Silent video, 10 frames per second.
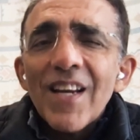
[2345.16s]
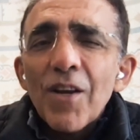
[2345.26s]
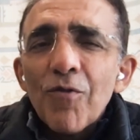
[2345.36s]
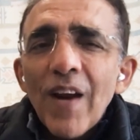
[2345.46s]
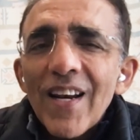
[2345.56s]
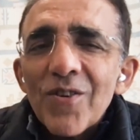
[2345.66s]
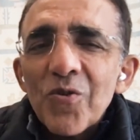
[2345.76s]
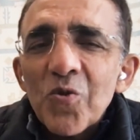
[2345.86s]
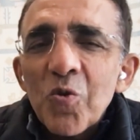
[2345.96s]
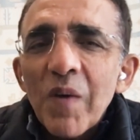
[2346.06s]
debt of
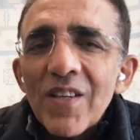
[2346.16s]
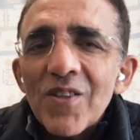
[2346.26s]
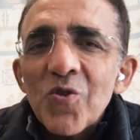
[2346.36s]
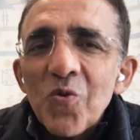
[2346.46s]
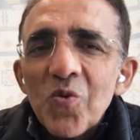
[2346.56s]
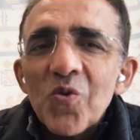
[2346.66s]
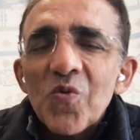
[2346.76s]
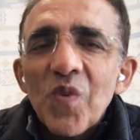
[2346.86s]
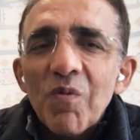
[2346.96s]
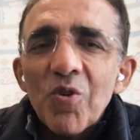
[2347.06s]
gratitude to my
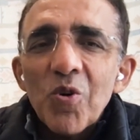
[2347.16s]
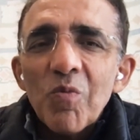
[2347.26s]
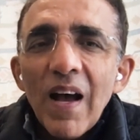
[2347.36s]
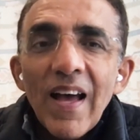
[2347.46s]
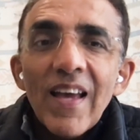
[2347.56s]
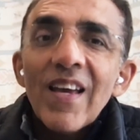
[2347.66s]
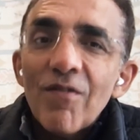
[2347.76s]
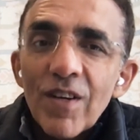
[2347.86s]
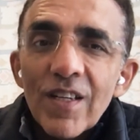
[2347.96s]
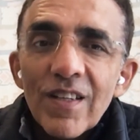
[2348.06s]
students from whom I
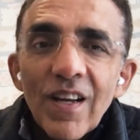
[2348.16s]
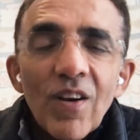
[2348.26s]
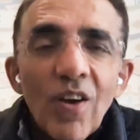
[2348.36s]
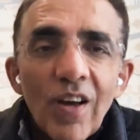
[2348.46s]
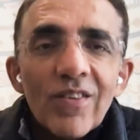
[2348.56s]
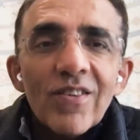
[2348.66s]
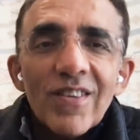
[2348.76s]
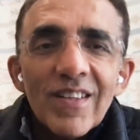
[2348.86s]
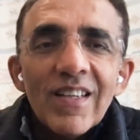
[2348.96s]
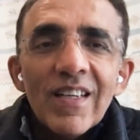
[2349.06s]
have learned a lot
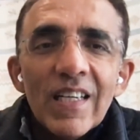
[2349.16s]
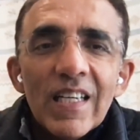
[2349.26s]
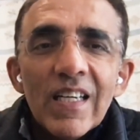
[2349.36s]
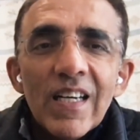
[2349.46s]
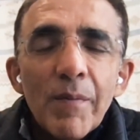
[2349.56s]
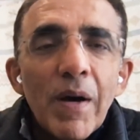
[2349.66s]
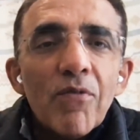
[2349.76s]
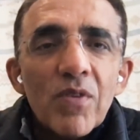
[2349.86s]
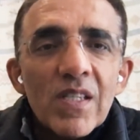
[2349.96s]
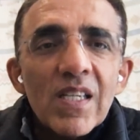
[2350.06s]

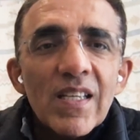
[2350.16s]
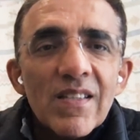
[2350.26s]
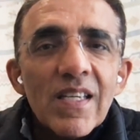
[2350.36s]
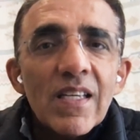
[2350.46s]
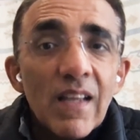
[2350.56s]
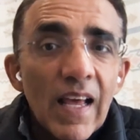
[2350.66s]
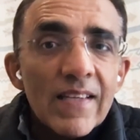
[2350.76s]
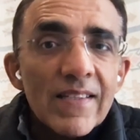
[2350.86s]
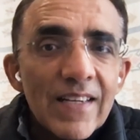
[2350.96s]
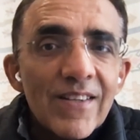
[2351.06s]
about resiliency in the
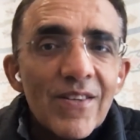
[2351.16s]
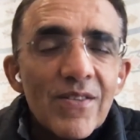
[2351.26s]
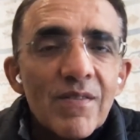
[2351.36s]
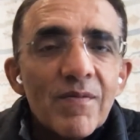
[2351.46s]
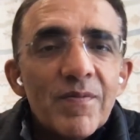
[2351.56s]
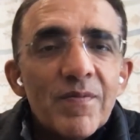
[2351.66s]
last 10 years.